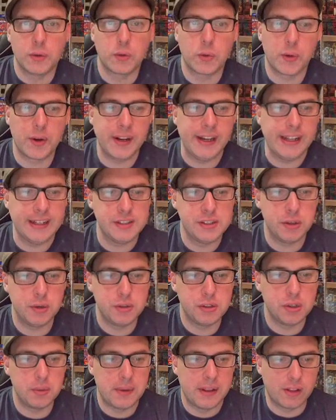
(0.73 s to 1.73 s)
Greetings,
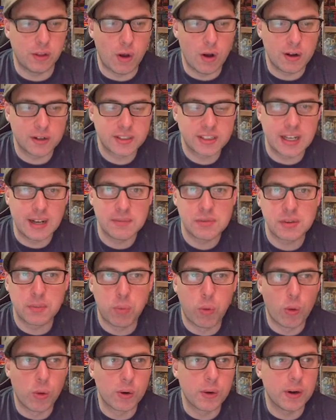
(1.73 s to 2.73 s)
YouTube. A longtime
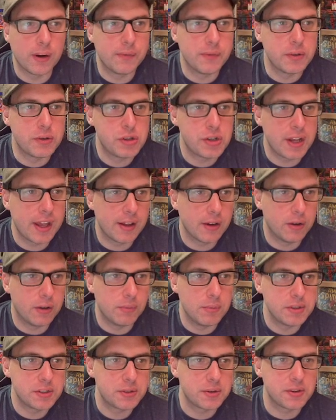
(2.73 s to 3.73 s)
supporter of the channel,
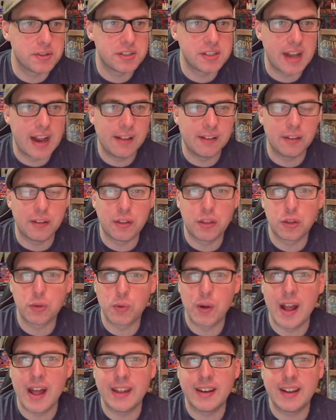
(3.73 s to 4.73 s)
Mr. Silent
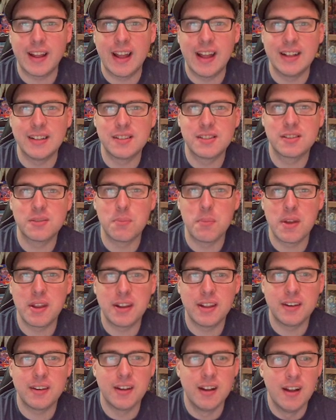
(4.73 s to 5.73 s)
Threat, has
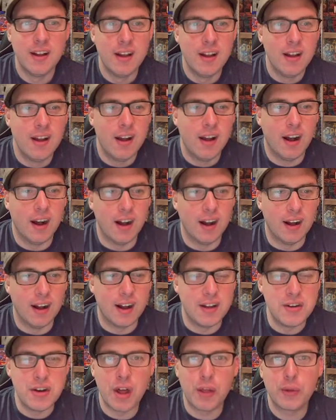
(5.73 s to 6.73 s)
submitted uh,
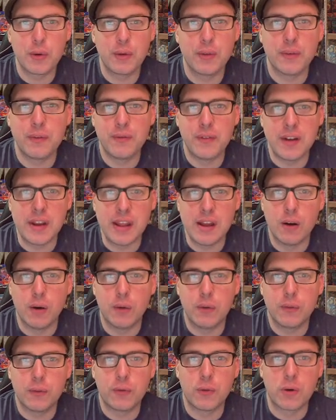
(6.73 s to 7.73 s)
another
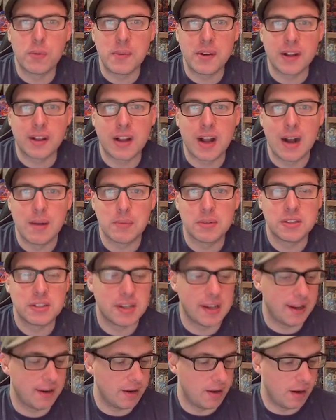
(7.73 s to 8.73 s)
video for me to
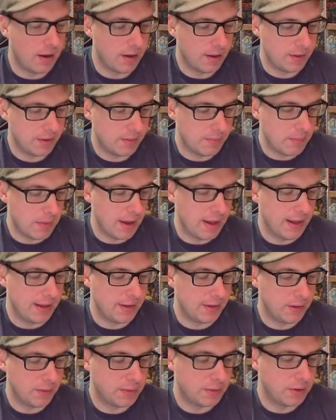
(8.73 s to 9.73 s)
commentate on my
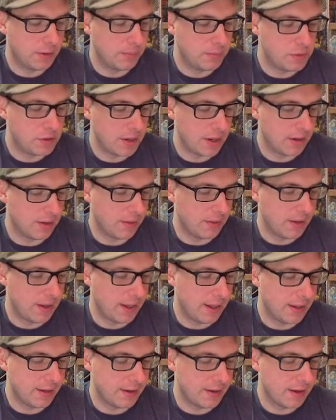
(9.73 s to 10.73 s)
YouTube channel,
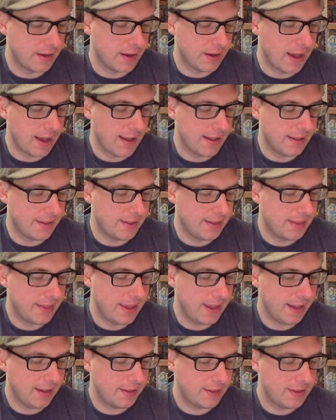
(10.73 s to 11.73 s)
and uh, I
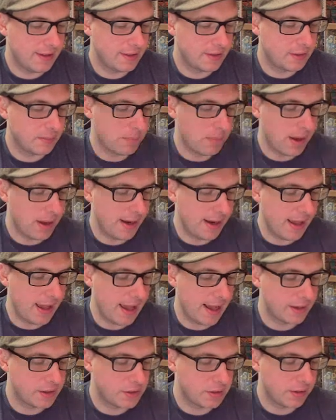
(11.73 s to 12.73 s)
think this might
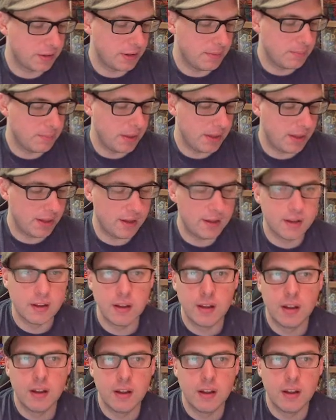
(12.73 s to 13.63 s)
actually be